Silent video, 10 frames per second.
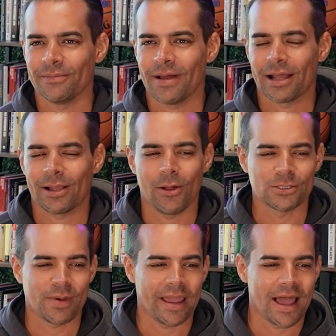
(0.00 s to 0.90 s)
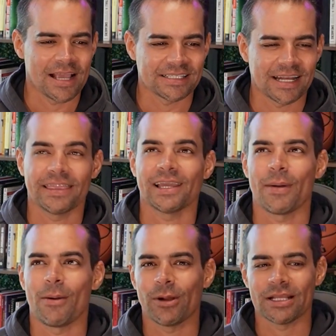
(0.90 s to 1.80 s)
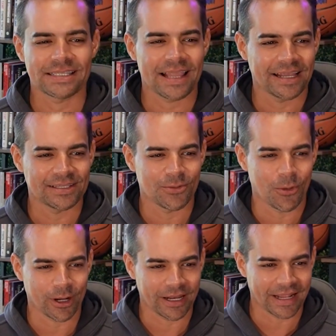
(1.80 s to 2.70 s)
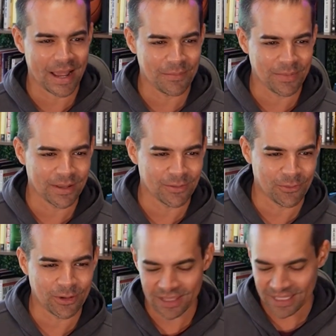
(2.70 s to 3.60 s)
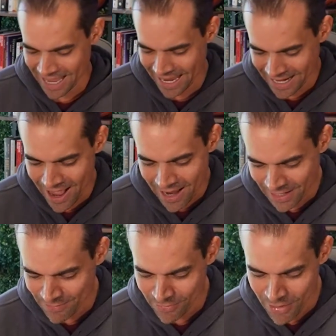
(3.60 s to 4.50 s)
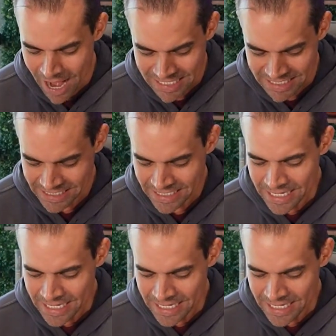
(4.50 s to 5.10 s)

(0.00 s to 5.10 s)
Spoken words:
close my eyes and I think about what it's like to work at a company with one of these iconic brands,